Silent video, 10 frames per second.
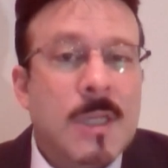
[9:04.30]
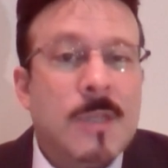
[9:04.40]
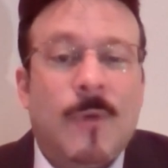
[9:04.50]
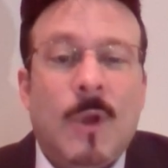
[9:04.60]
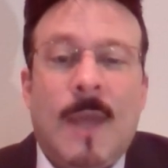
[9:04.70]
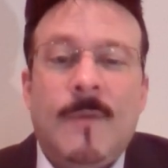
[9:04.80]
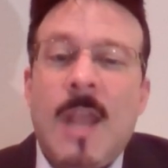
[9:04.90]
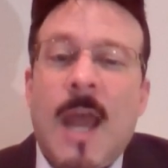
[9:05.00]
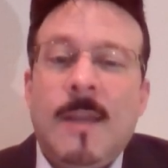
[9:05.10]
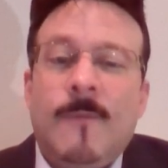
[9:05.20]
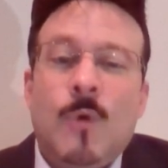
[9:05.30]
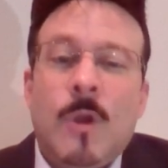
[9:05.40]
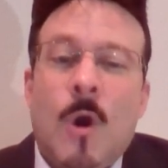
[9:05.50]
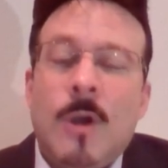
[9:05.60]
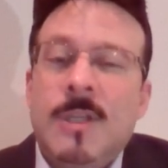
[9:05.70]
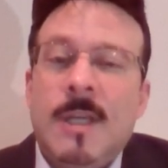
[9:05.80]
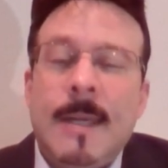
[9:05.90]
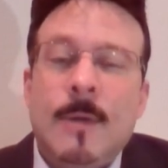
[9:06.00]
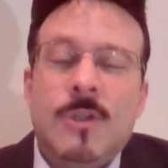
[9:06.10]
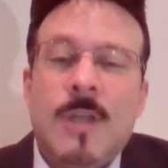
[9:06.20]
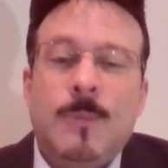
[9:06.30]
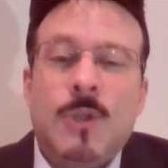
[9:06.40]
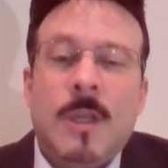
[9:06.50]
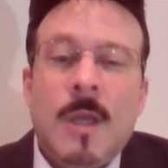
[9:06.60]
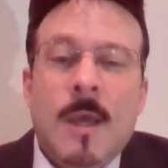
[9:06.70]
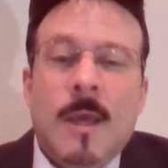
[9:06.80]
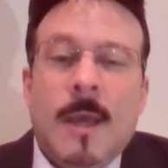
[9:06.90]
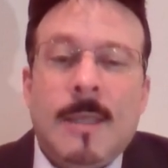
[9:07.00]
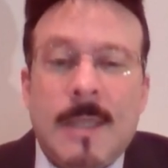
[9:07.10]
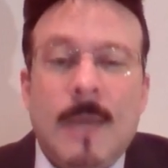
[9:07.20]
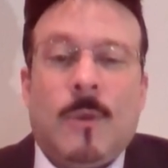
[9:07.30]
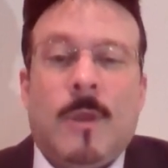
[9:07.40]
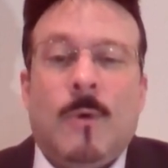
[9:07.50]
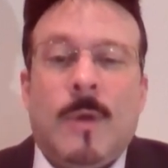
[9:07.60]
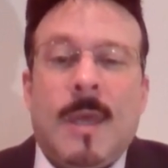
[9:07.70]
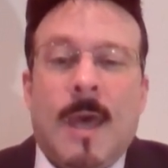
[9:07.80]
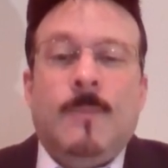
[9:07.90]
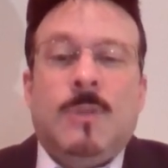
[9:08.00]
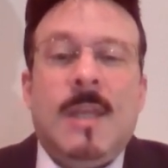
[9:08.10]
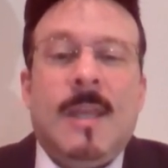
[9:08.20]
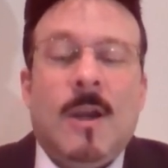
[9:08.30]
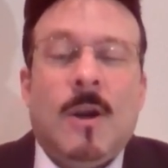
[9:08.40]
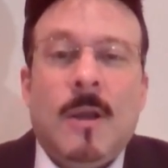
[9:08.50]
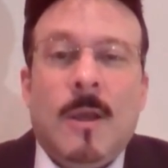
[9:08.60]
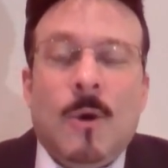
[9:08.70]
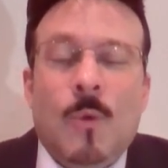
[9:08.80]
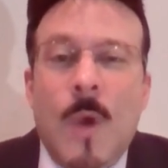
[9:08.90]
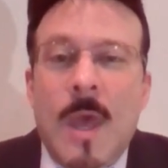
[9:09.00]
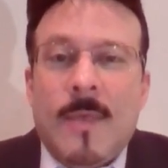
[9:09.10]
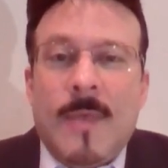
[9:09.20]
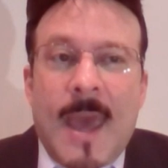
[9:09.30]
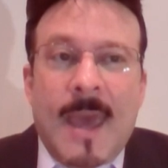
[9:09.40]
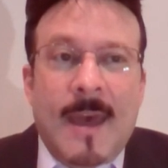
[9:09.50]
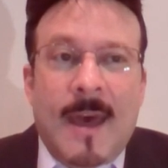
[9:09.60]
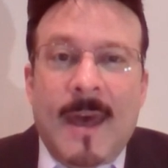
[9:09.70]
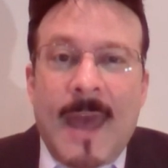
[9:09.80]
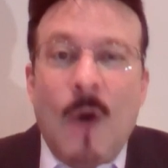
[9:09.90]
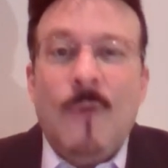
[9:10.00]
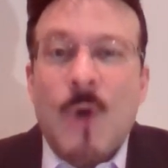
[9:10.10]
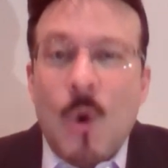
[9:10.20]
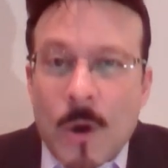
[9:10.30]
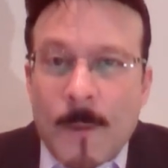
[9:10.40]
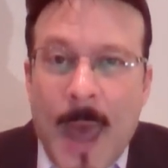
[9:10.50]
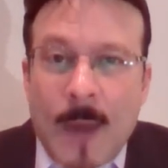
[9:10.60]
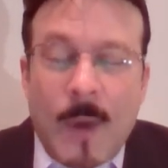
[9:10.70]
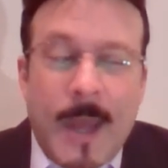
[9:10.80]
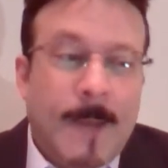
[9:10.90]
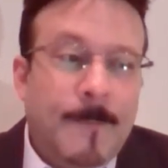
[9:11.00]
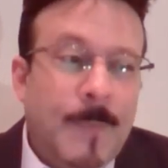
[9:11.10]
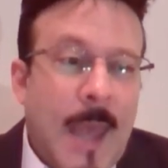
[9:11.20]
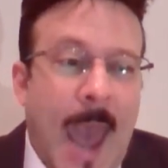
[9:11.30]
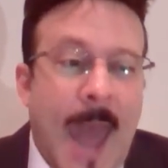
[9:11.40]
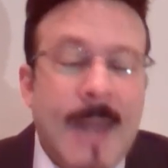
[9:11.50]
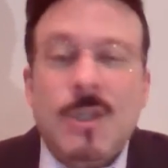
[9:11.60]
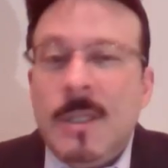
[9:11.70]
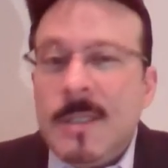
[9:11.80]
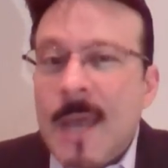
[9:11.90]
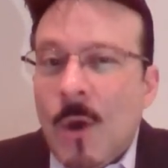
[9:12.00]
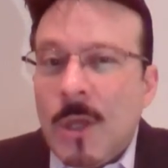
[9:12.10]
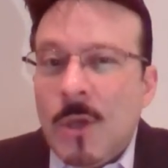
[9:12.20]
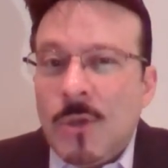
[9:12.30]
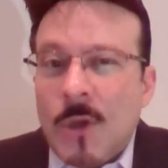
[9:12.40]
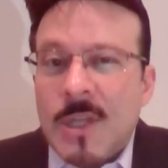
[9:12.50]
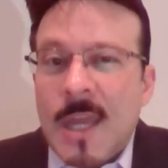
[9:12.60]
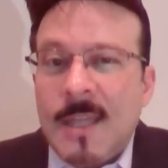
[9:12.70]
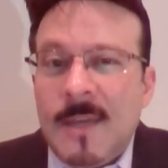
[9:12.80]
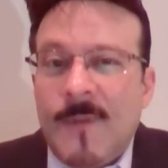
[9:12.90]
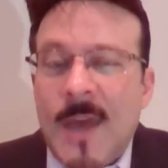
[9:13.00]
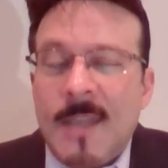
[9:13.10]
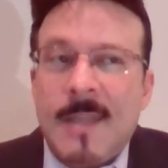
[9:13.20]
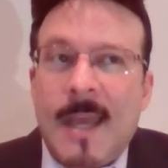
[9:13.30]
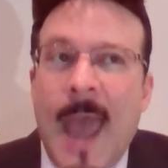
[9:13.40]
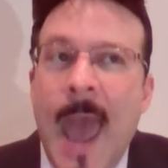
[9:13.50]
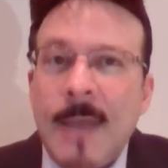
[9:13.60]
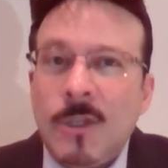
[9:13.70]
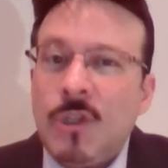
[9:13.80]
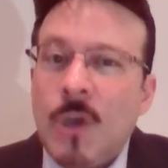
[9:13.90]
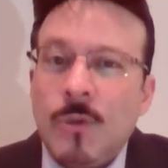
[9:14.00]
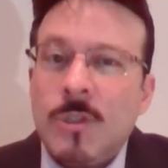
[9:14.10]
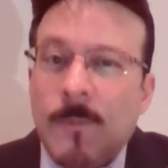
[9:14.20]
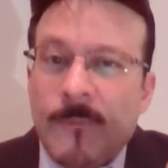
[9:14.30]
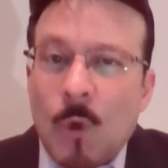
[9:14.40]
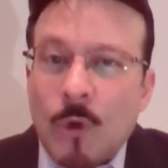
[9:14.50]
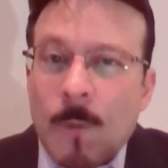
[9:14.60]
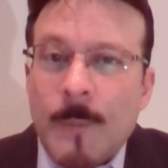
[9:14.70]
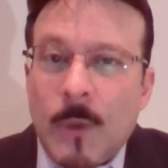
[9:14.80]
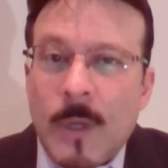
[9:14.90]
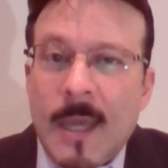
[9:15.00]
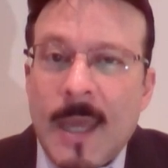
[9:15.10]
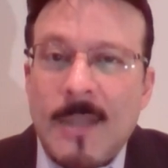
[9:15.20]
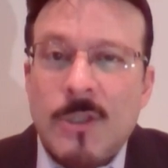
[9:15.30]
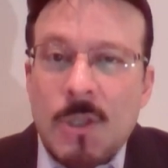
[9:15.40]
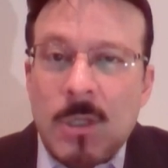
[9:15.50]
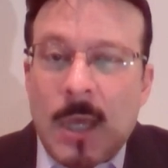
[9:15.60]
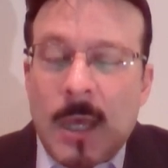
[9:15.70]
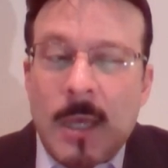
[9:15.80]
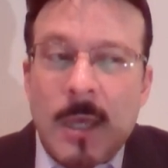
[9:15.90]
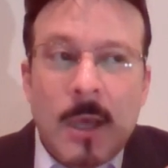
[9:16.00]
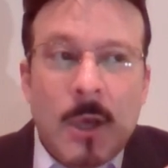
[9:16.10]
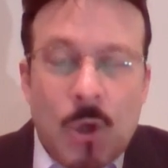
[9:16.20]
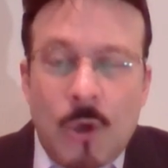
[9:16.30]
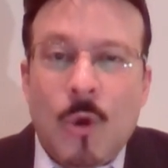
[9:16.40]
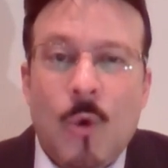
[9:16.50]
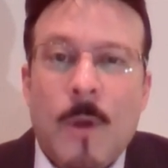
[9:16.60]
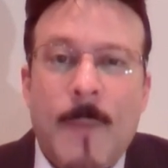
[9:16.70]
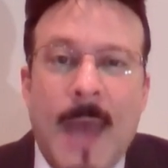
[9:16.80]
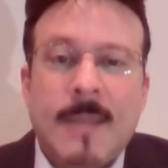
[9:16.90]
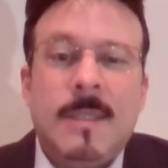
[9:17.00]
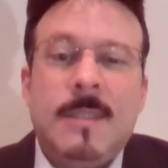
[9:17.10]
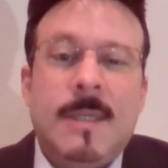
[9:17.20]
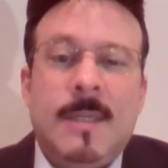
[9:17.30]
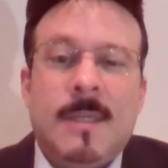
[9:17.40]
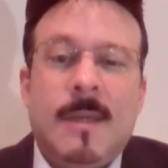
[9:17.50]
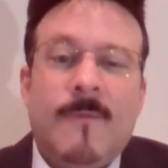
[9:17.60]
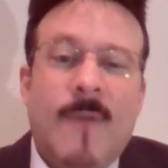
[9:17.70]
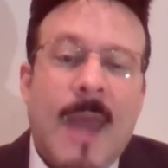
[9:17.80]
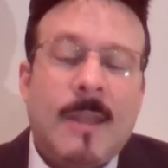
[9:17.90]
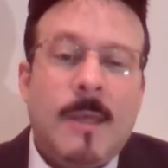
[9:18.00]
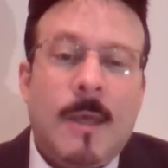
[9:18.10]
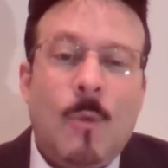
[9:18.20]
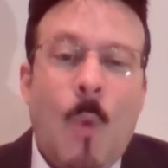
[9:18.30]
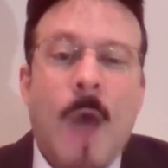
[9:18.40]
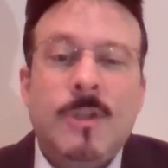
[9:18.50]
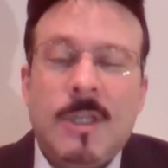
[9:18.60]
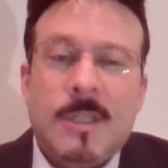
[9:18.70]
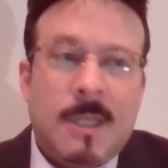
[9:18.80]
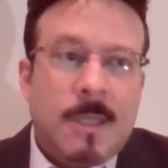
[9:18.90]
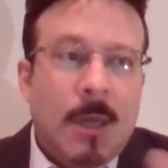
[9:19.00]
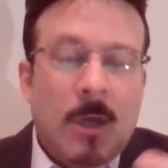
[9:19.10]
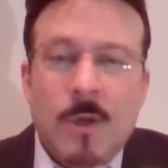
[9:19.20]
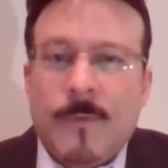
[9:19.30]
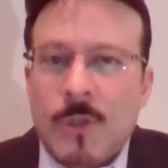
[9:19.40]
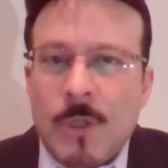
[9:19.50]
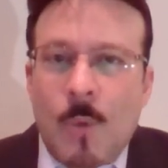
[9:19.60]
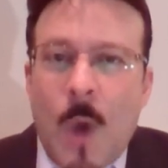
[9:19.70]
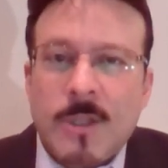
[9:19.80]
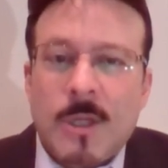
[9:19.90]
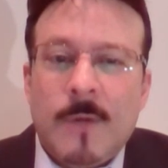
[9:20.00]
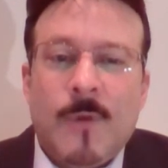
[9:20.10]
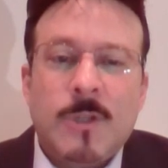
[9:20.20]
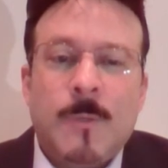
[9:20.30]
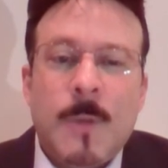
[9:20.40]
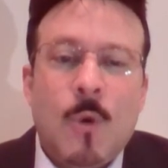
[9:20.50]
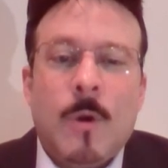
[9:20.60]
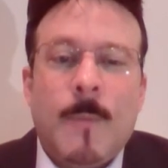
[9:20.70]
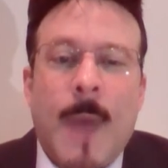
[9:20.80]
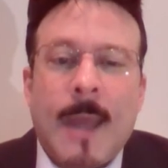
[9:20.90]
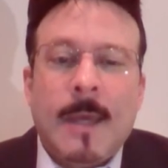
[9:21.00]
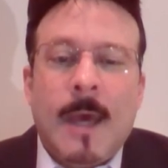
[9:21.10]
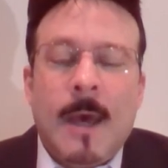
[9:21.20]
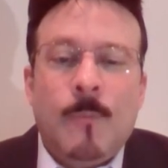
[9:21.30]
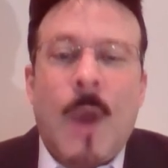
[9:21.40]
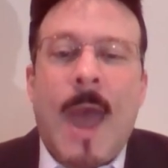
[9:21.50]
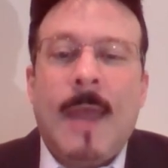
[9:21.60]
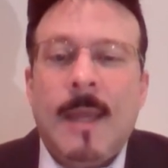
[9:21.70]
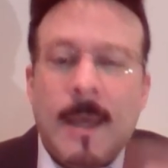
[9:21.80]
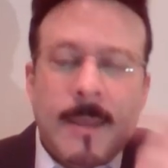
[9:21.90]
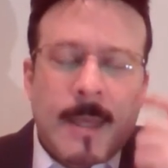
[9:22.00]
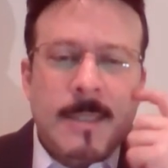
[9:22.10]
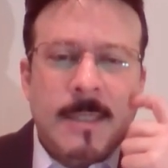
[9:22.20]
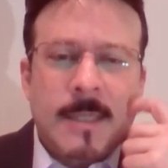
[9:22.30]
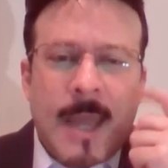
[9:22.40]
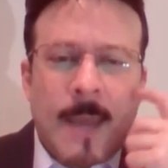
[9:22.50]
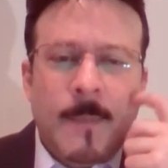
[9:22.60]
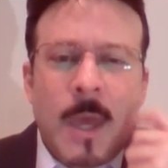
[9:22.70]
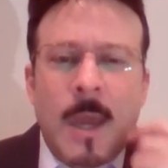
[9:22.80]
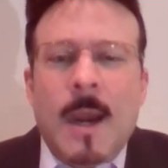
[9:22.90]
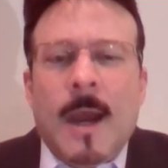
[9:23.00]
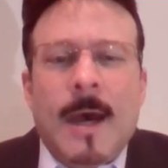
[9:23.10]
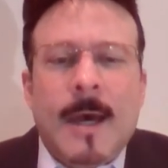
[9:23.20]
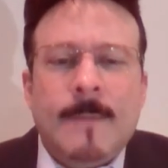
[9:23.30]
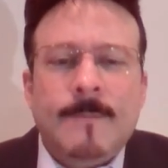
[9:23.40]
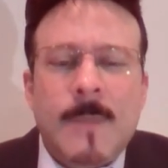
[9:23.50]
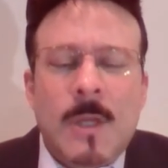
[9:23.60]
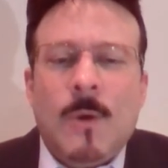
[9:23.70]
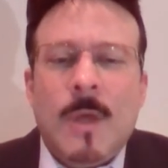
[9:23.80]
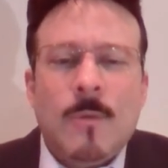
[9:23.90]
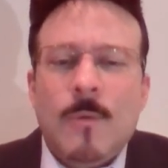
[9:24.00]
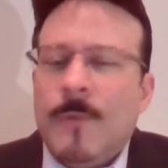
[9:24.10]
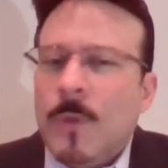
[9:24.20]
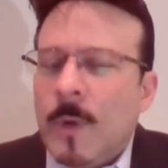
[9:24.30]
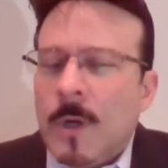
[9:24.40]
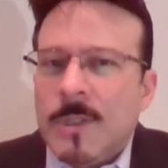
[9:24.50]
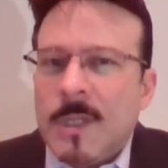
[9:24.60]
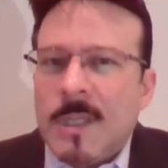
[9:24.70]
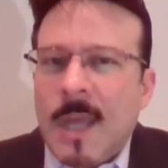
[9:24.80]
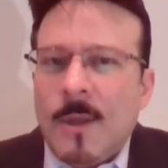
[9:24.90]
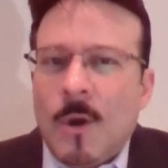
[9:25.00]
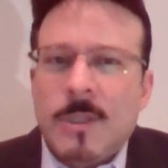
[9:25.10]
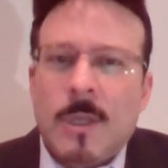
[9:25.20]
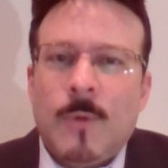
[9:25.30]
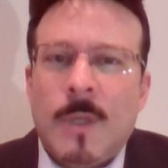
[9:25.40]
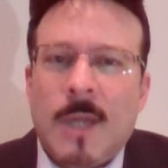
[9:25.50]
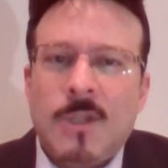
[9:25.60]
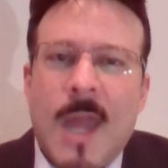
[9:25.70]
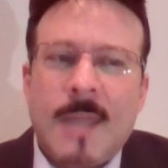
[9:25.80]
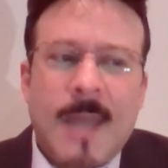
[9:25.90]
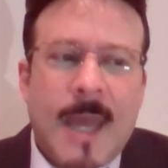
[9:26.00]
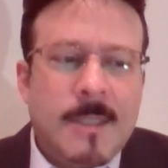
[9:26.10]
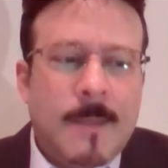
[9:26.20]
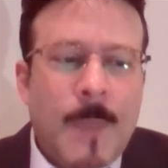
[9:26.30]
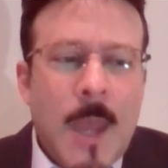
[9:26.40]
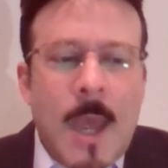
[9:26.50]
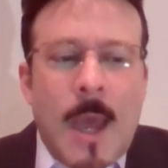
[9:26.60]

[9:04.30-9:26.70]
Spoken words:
6 for 11, 94 yards and an interception. Still, though, he comes in here with a hell of a quarterback rating. And he's going to take on a Utah State defense that has shown some vulnerability against good quarterbacks this season. In fact, the University of Washington freshman quarterback, Browning, I think is his name, you know, he threw for 368 yards and 3 touchdowns against them.